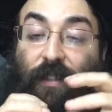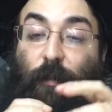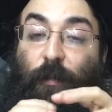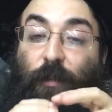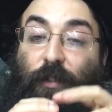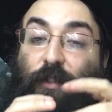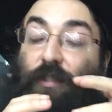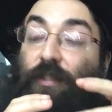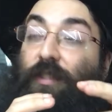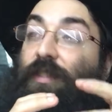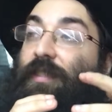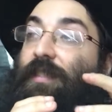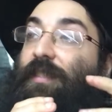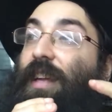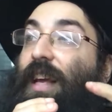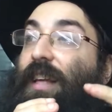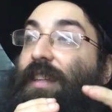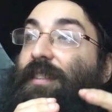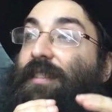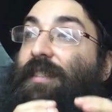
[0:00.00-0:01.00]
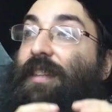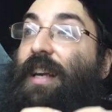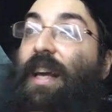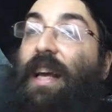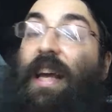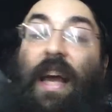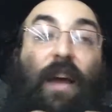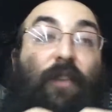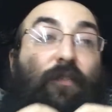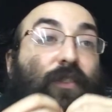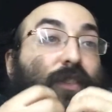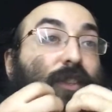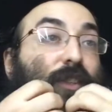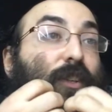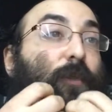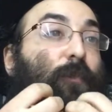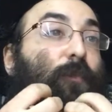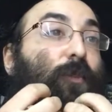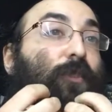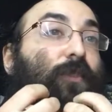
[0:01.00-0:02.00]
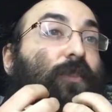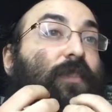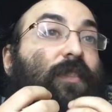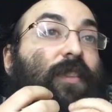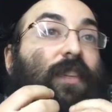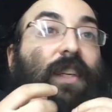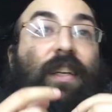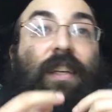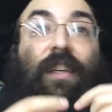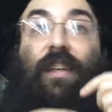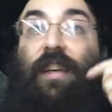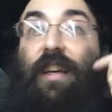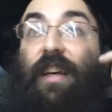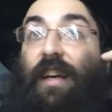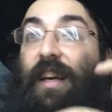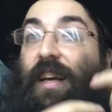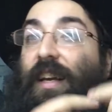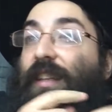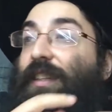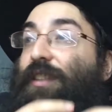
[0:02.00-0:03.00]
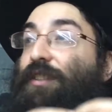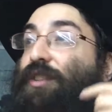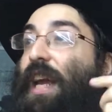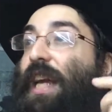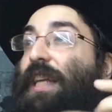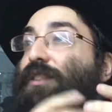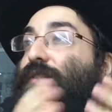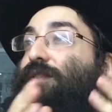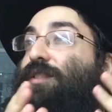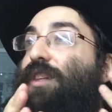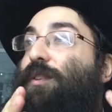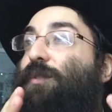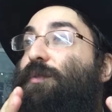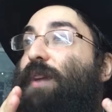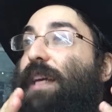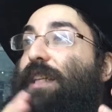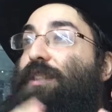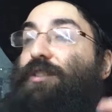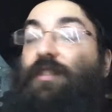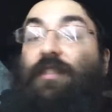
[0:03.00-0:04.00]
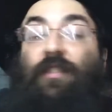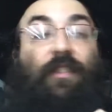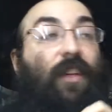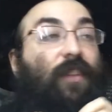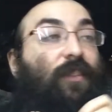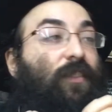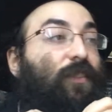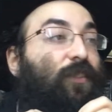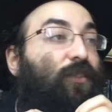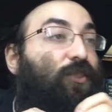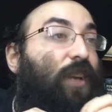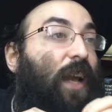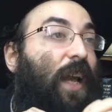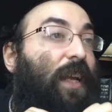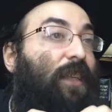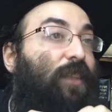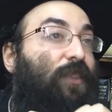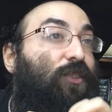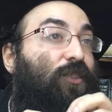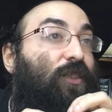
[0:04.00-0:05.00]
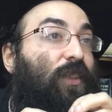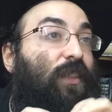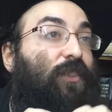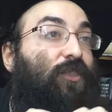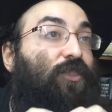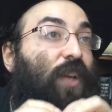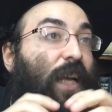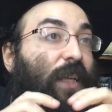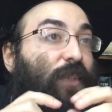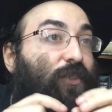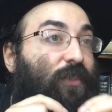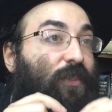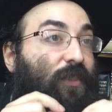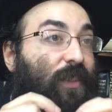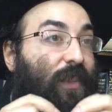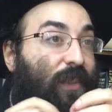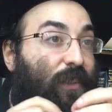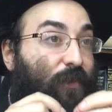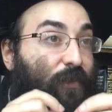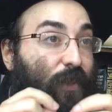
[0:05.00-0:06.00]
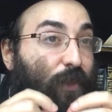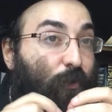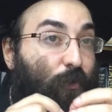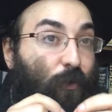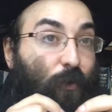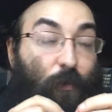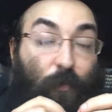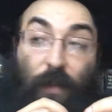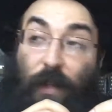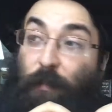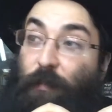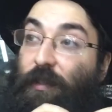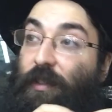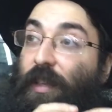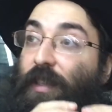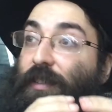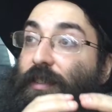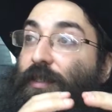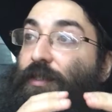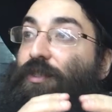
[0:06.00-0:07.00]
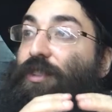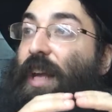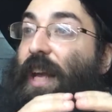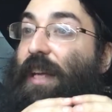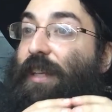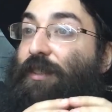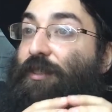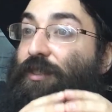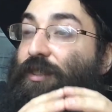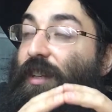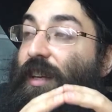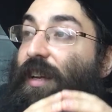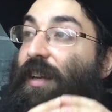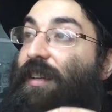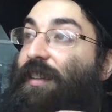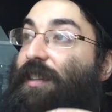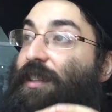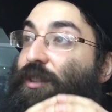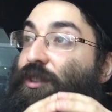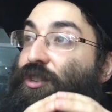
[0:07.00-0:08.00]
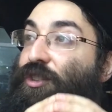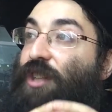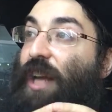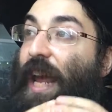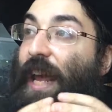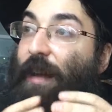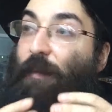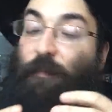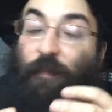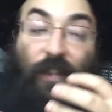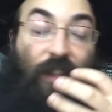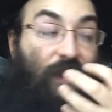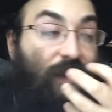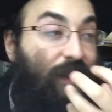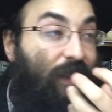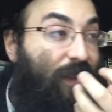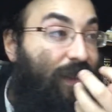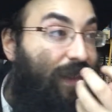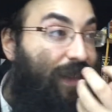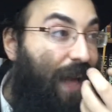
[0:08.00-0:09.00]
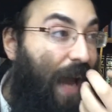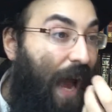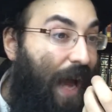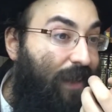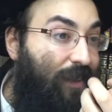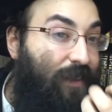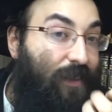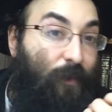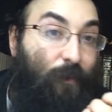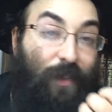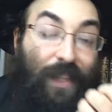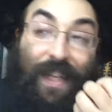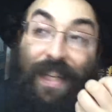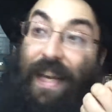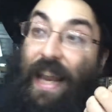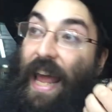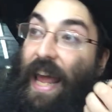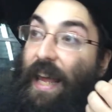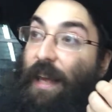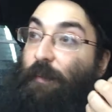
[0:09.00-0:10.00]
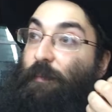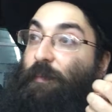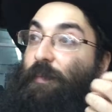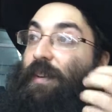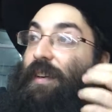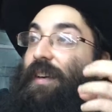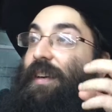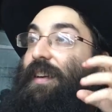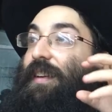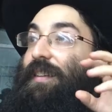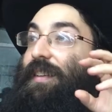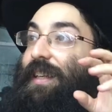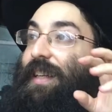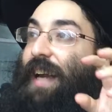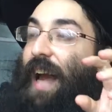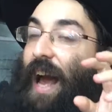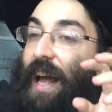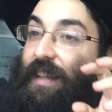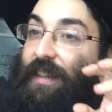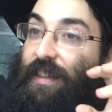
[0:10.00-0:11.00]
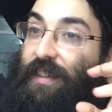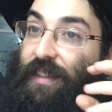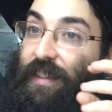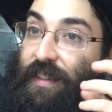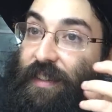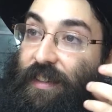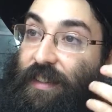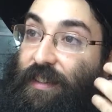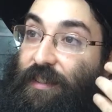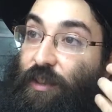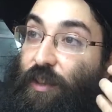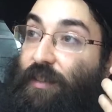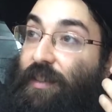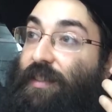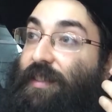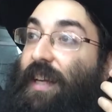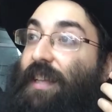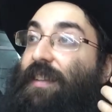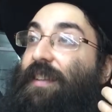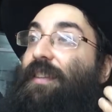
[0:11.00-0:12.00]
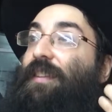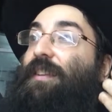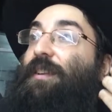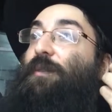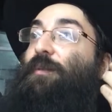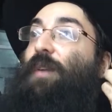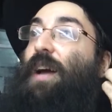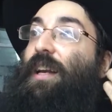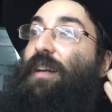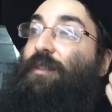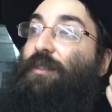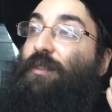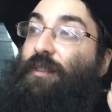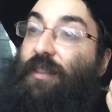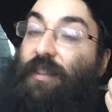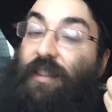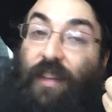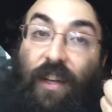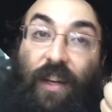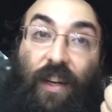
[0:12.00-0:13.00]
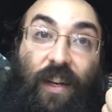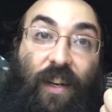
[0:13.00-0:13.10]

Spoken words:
here, but in a certain sense, if it's a communal thing, the change of generations doesn't change, it changes the individual people, doesn't change the shame, the concept, the name, the so to say, the theoretical,